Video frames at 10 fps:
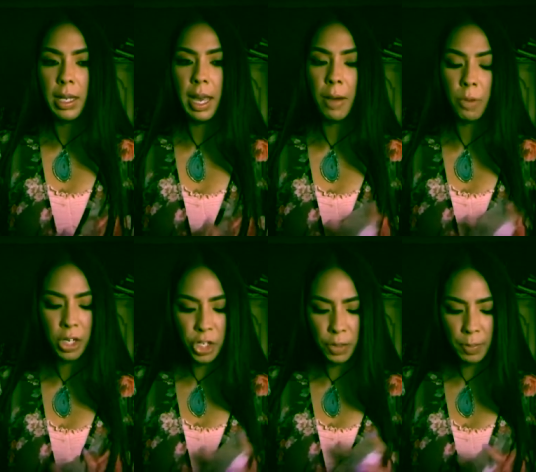Yeah,
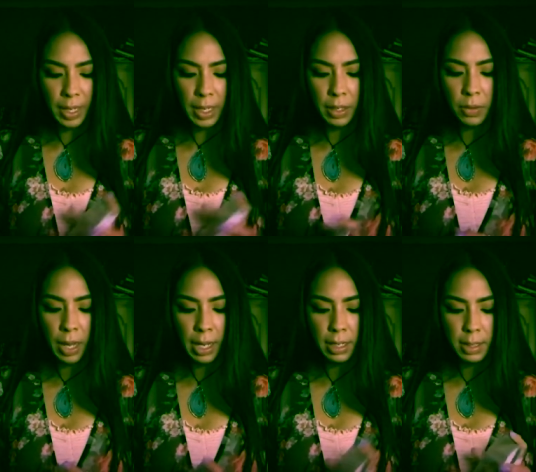watch your money, you
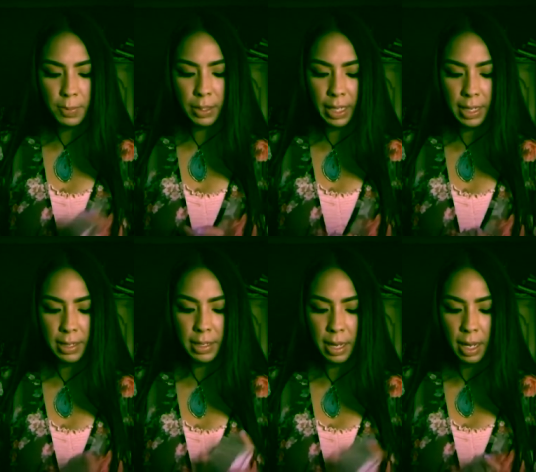guys,
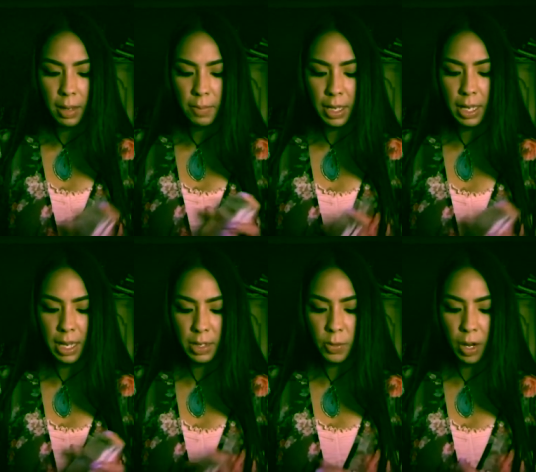please.
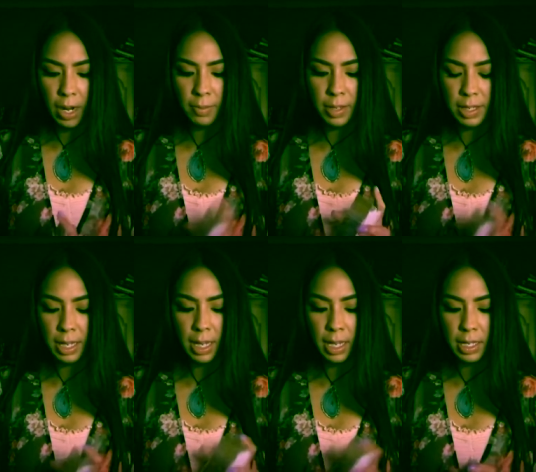Because what I'm
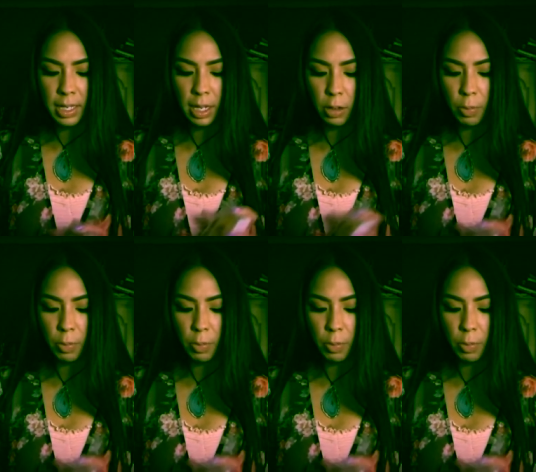seeing is that your